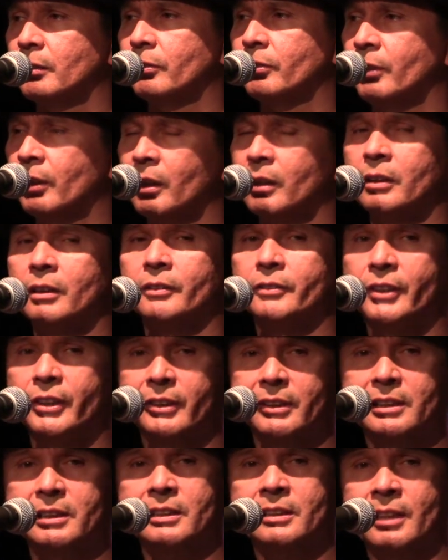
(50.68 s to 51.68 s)
for all of
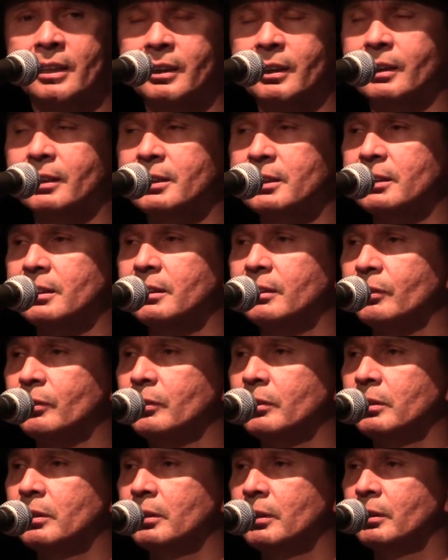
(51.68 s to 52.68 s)
those things that
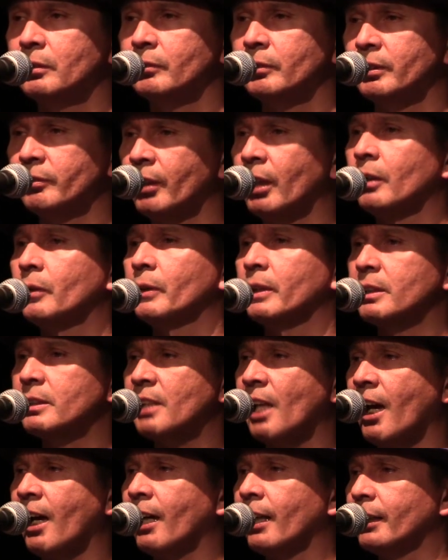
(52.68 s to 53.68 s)
we've always
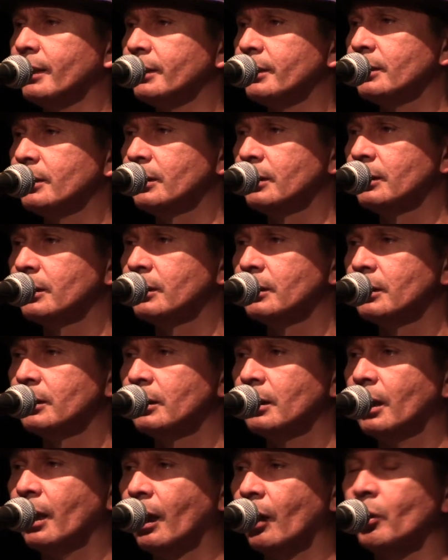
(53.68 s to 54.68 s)
had,
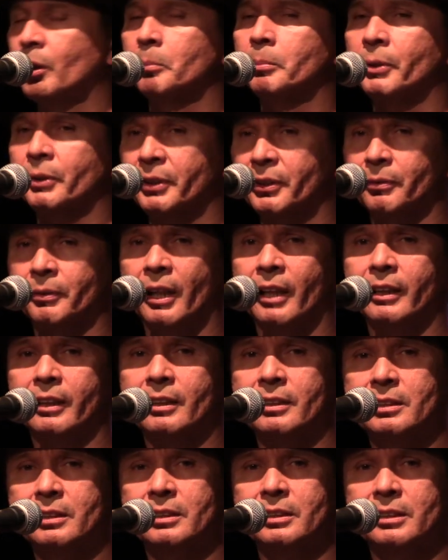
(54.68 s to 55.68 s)
our
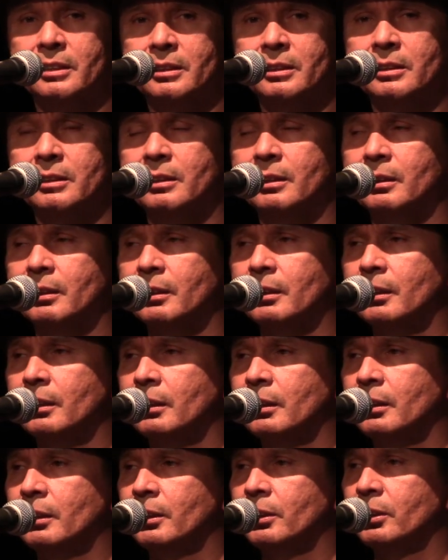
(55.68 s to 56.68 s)
birthrights,
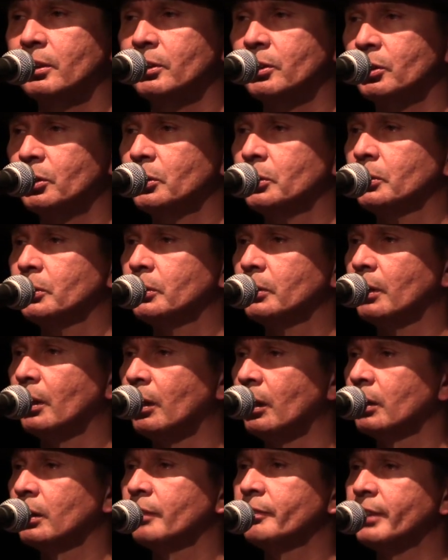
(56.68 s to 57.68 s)
to
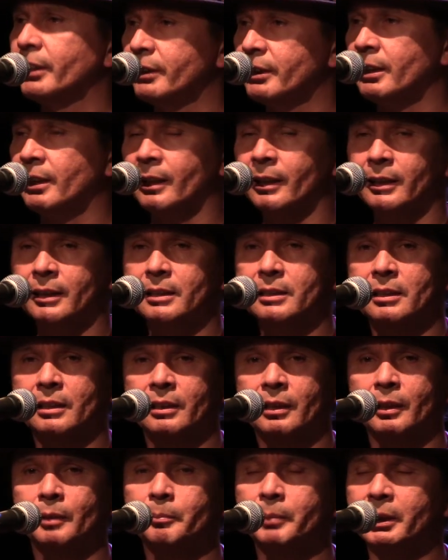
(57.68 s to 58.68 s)
all of the things
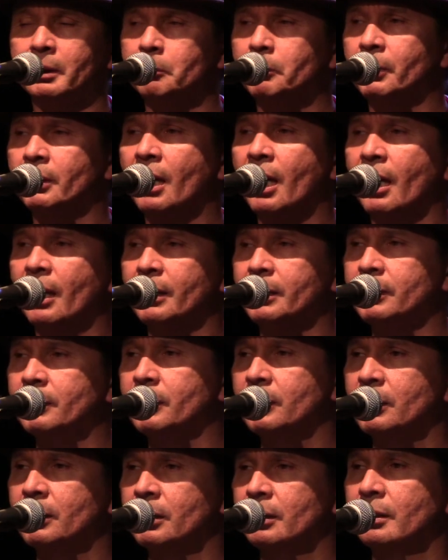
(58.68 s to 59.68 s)
that our people had
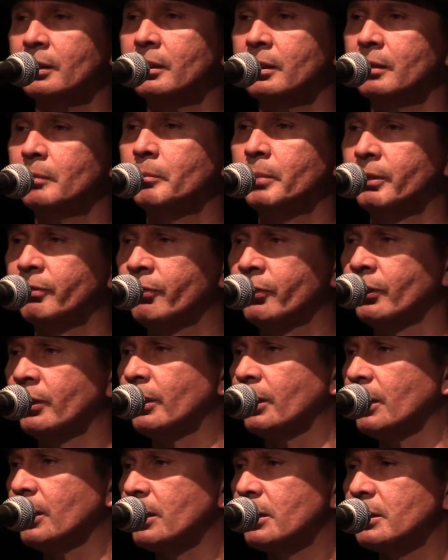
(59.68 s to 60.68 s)

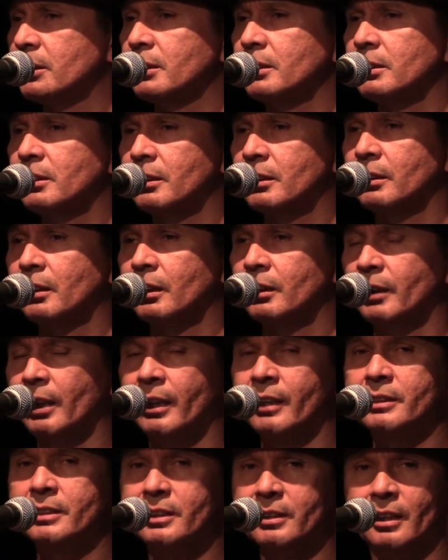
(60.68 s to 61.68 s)
before us, our
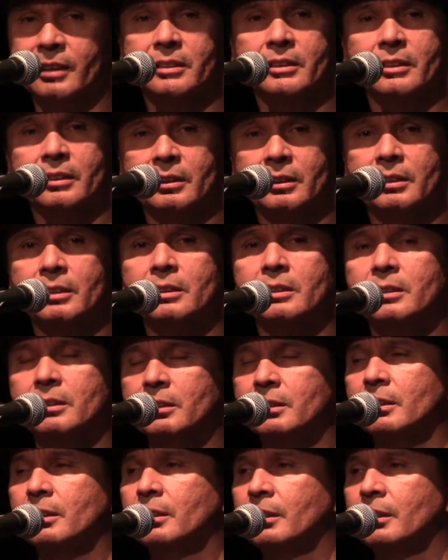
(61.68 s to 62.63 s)
ancestors.